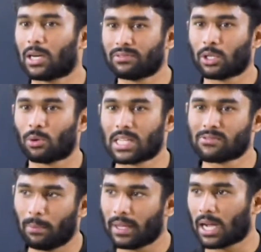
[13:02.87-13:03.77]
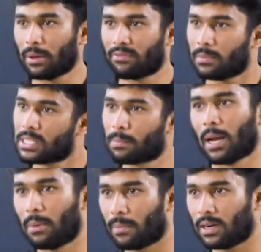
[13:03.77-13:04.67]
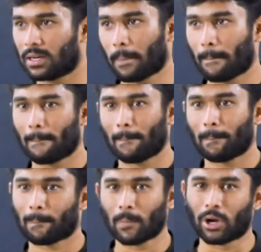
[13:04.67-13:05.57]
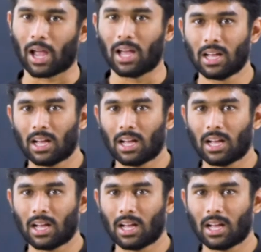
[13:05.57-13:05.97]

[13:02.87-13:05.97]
part of the questions will be coming from this preamble part. Okay.